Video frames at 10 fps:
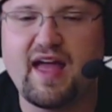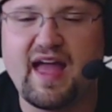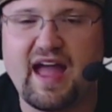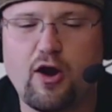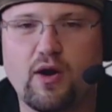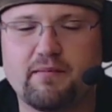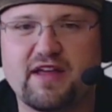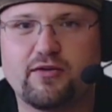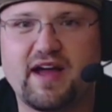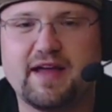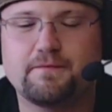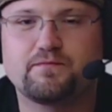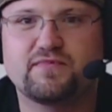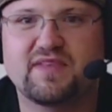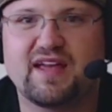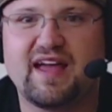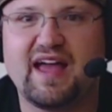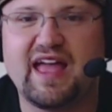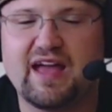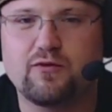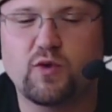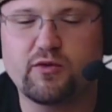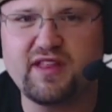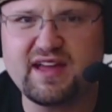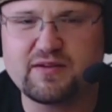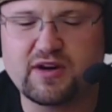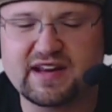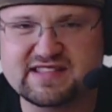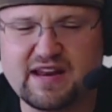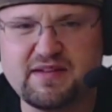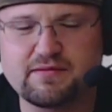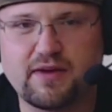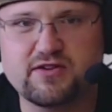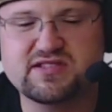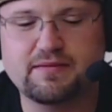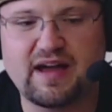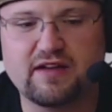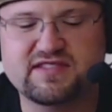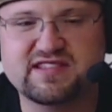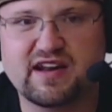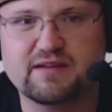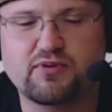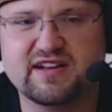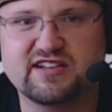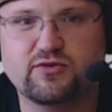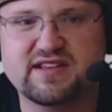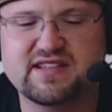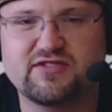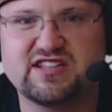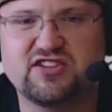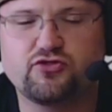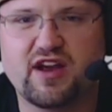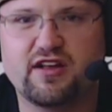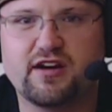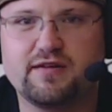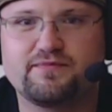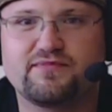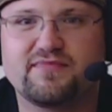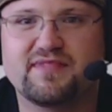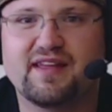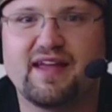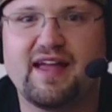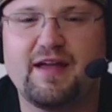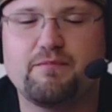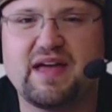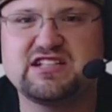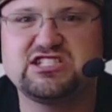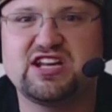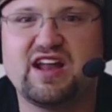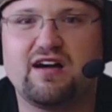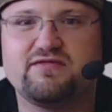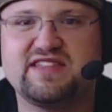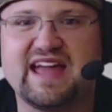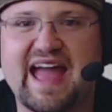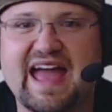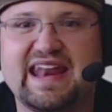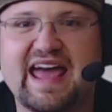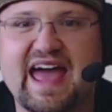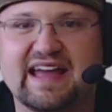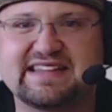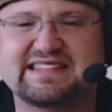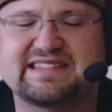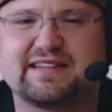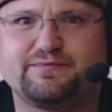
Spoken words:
Oh, and by the way, what excited me the most about the Sonic Project 2017 trailer? Mention of the NX.